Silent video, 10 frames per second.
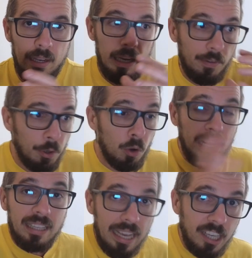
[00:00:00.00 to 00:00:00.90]
If you look
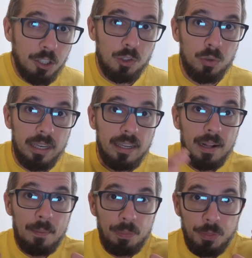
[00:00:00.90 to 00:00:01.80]
at history,
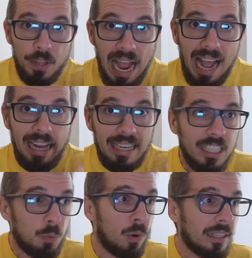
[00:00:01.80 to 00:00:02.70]
that
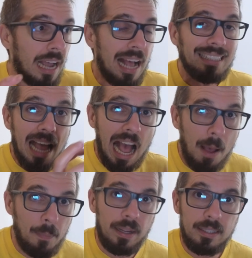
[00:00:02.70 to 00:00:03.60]
is what has
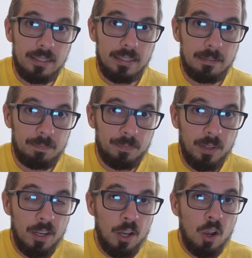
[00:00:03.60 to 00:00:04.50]
happened.
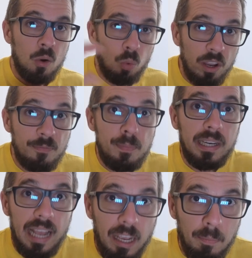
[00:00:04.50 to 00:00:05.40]
We've
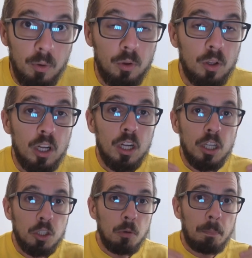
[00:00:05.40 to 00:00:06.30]
been able
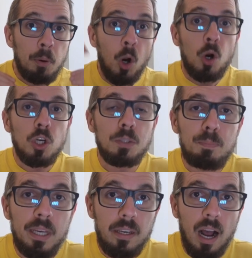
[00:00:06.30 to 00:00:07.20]
to push
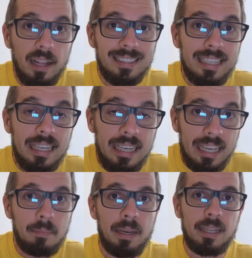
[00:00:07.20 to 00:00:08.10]
beyond the
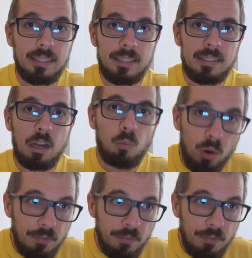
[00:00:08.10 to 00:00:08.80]
limits that we've